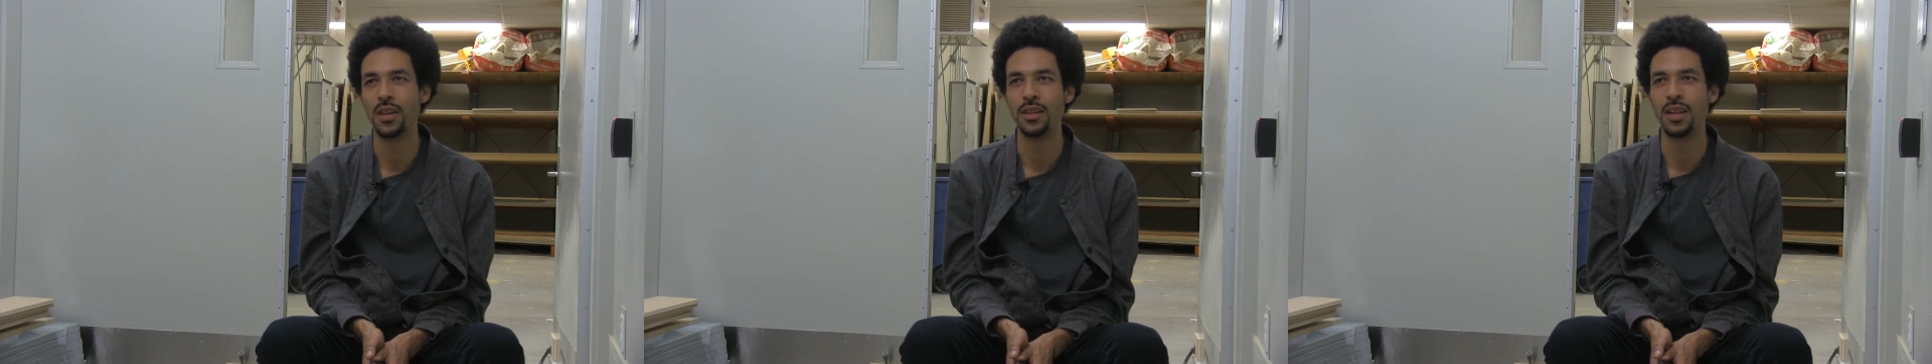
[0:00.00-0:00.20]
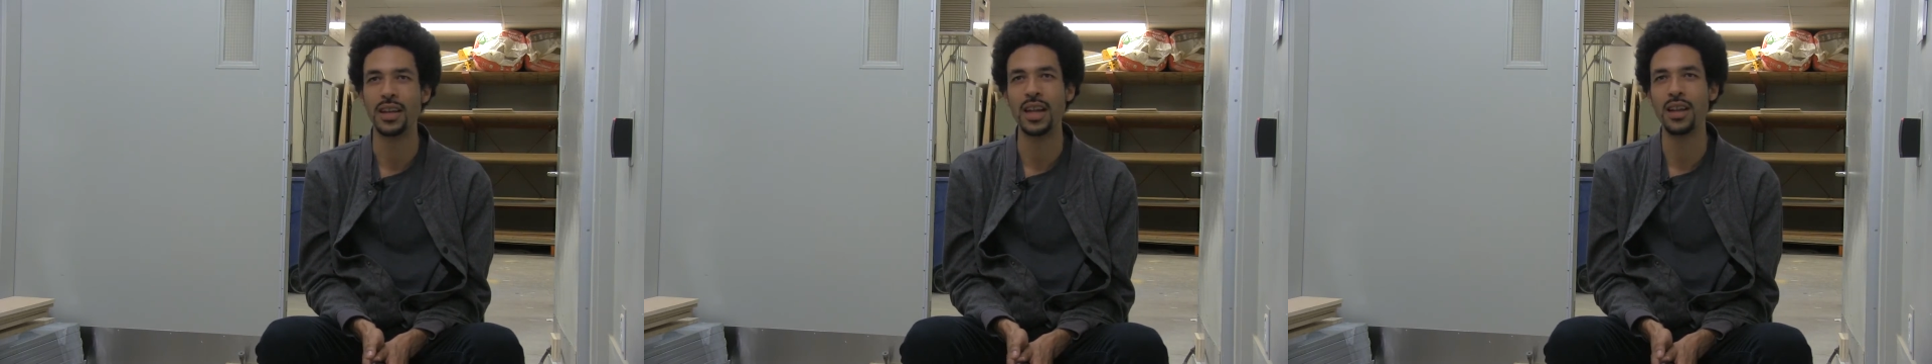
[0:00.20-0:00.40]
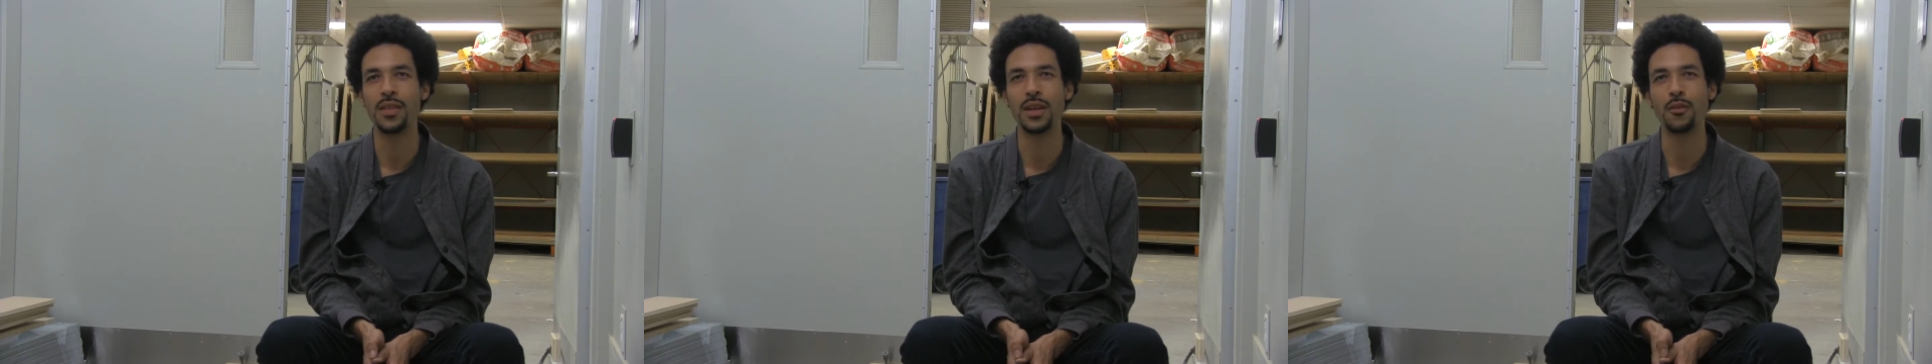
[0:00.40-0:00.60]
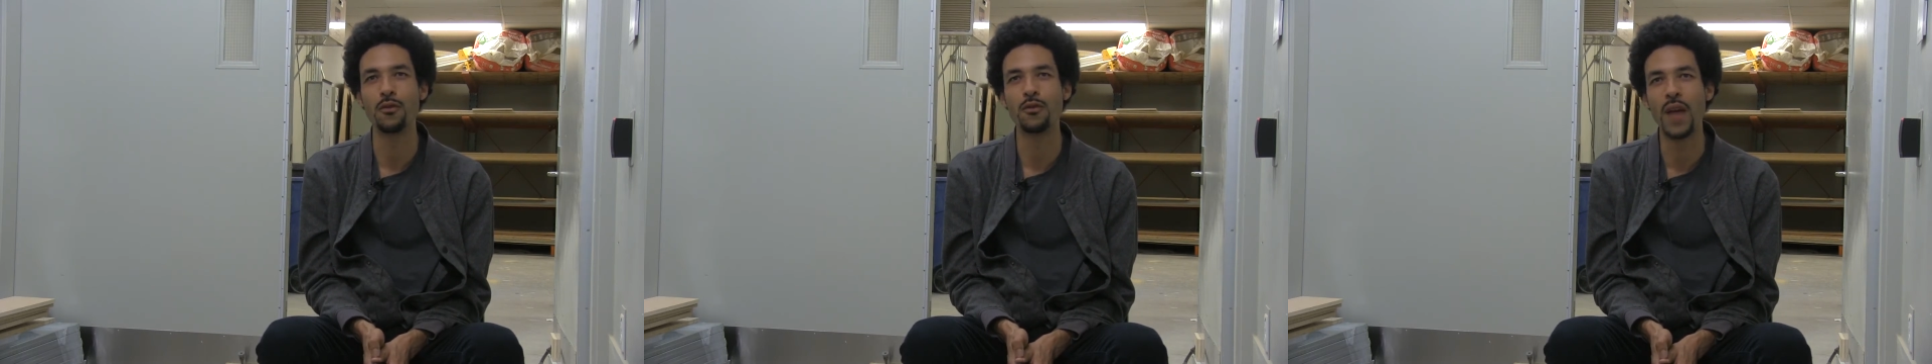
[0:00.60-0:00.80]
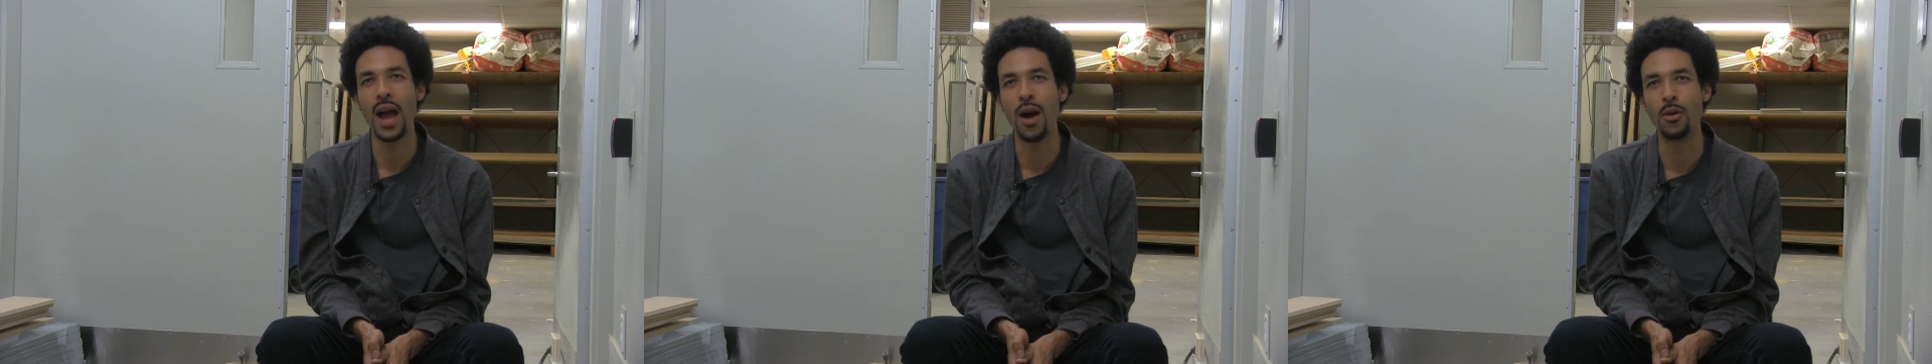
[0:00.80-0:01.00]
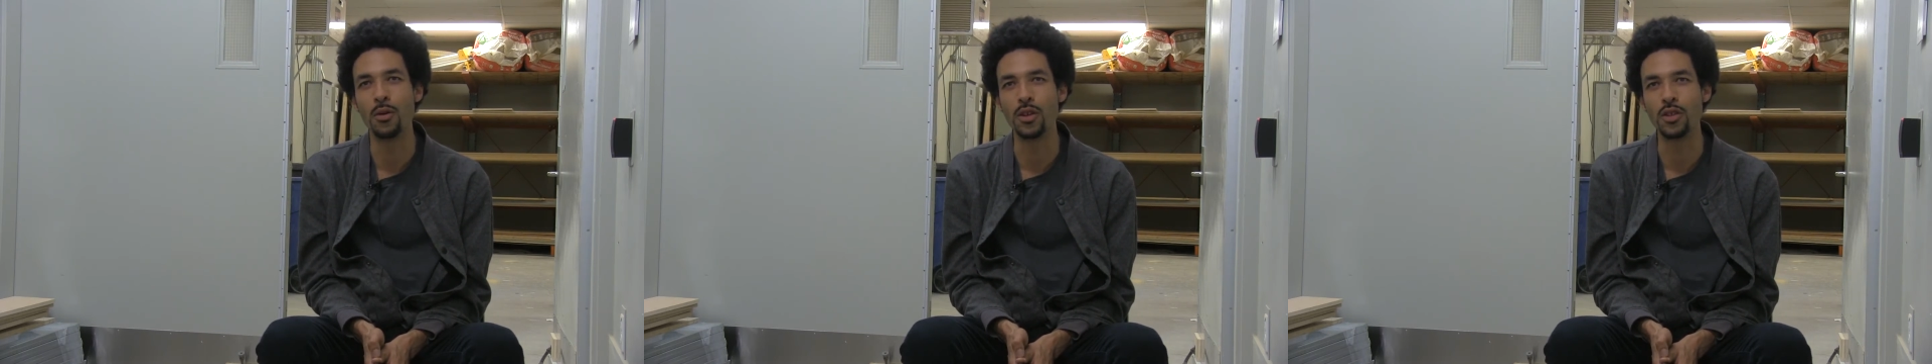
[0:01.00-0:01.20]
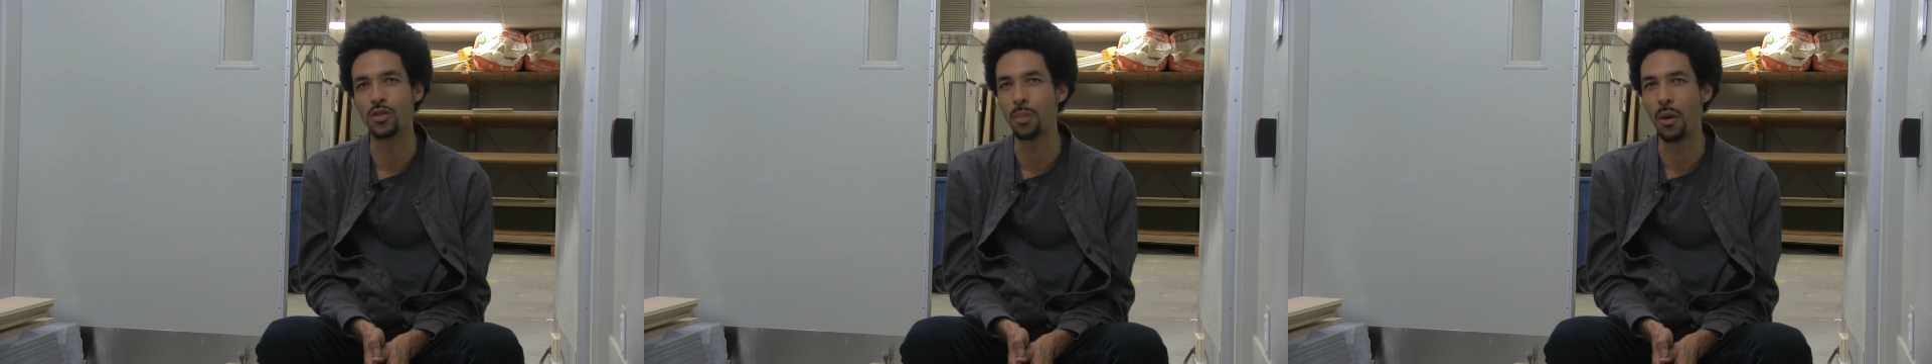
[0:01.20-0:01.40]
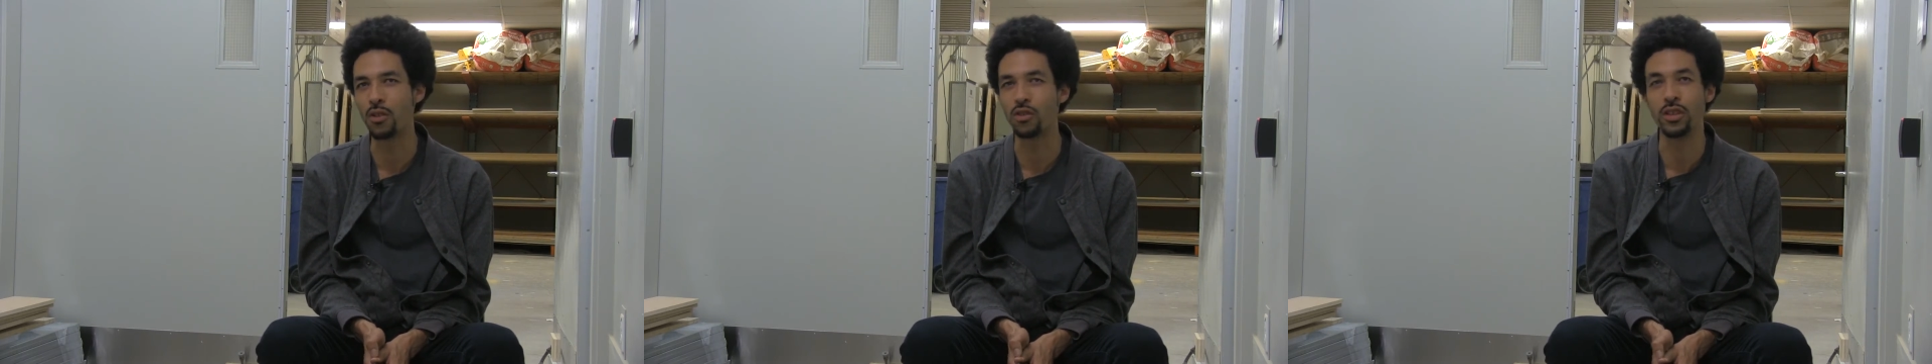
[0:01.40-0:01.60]
like anything found, is
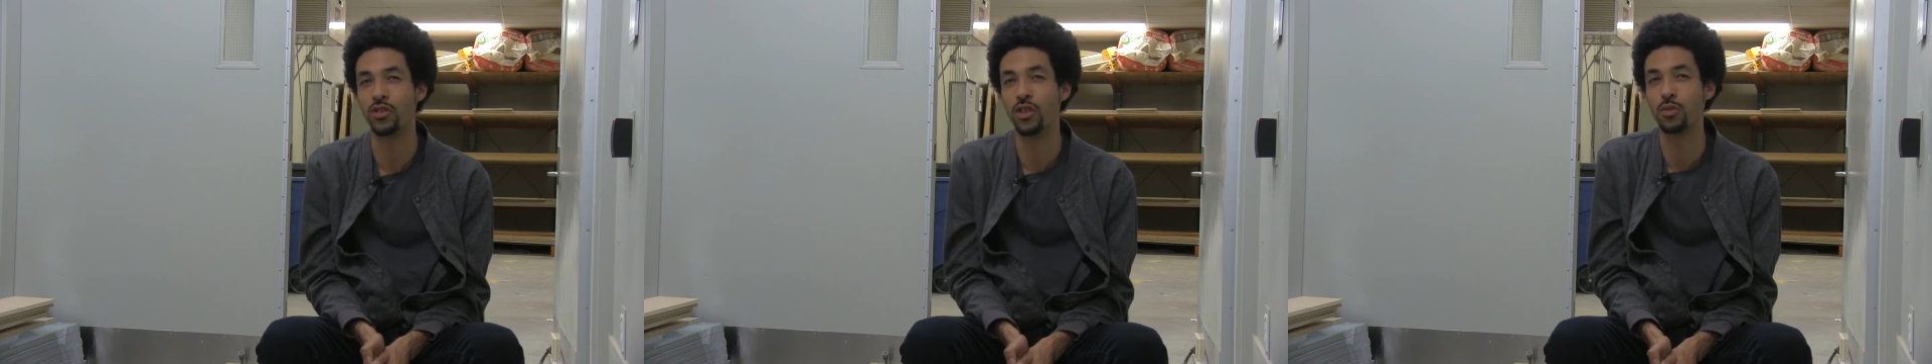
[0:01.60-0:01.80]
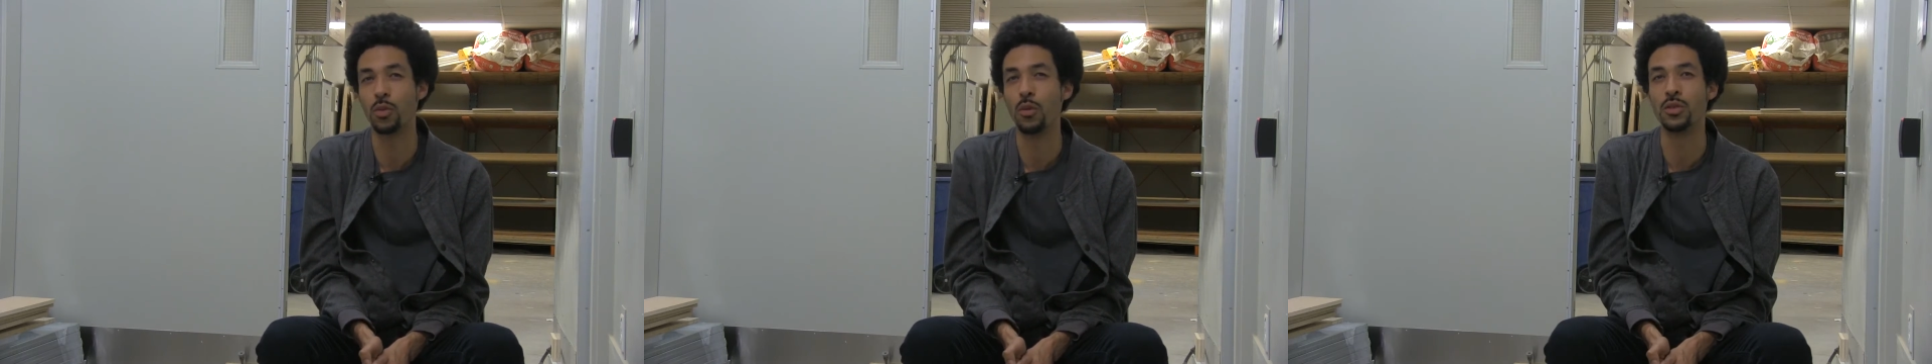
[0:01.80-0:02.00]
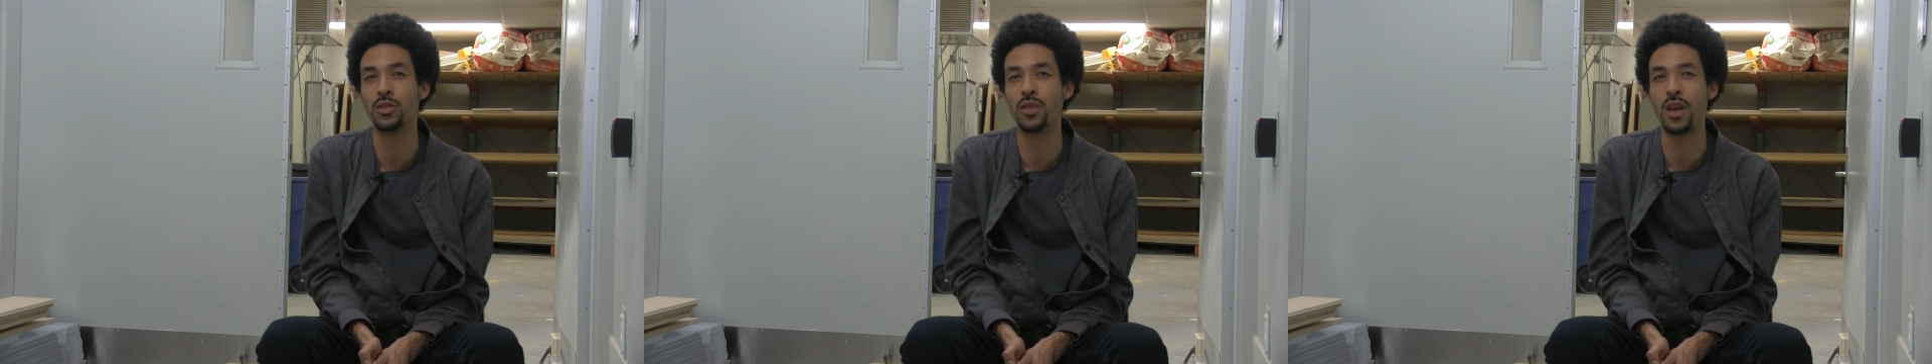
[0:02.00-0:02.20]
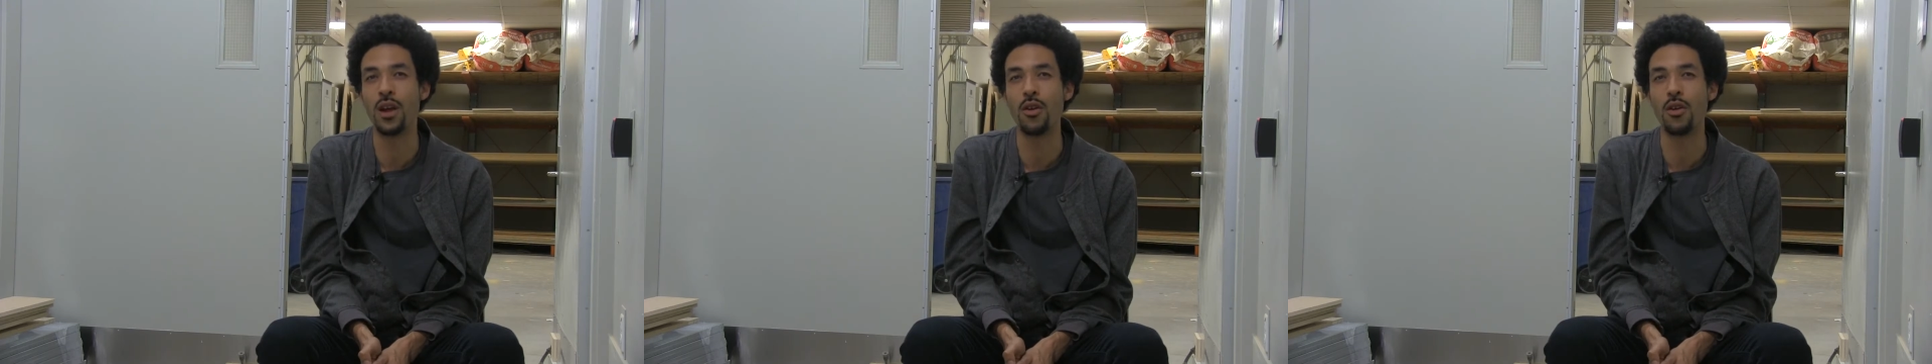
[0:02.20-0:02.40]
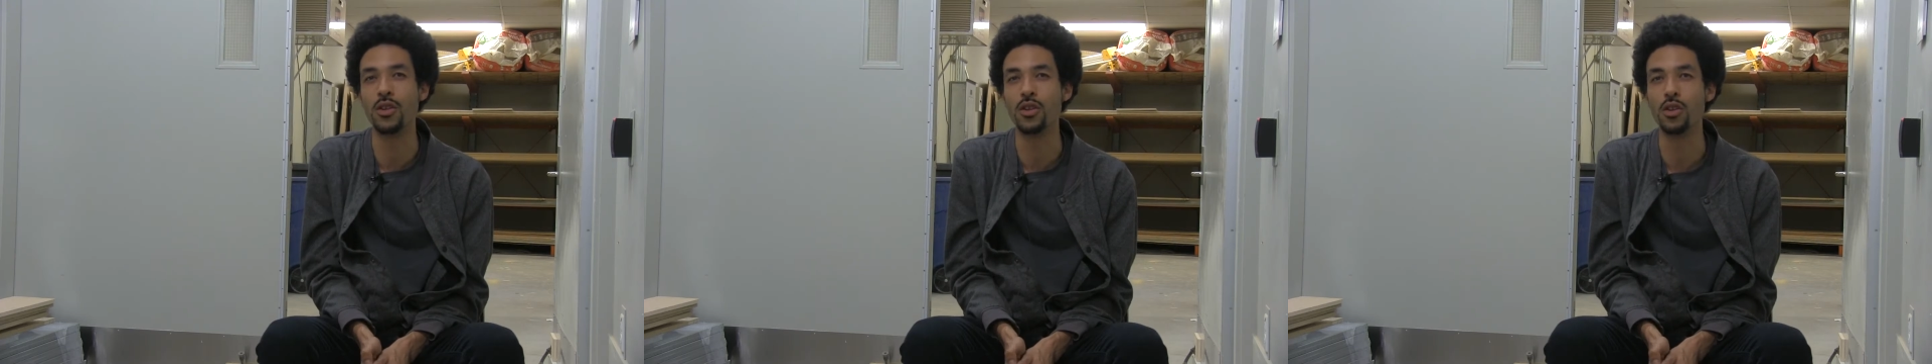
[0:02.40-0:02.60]
partially just what was there, and